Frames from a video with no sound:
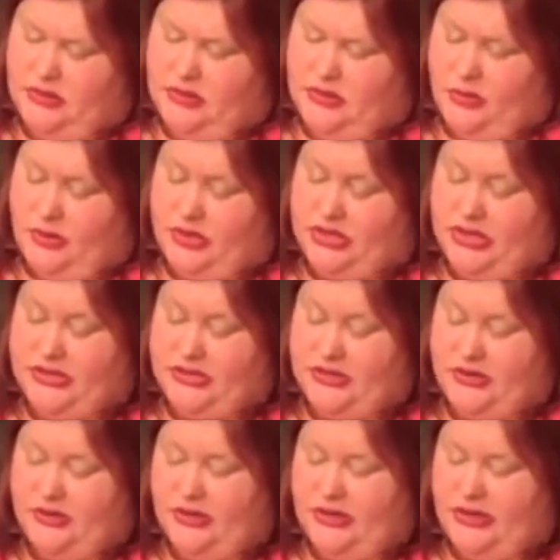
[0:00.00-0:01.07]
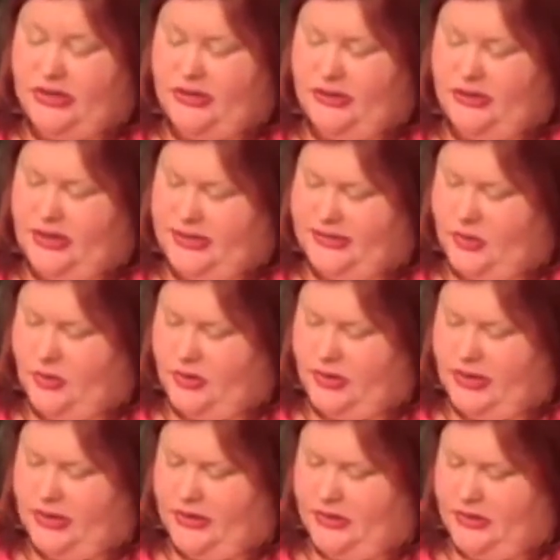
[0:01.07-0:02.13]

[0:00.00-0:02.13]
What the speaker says: "Where should I start looking?" asked Coraline.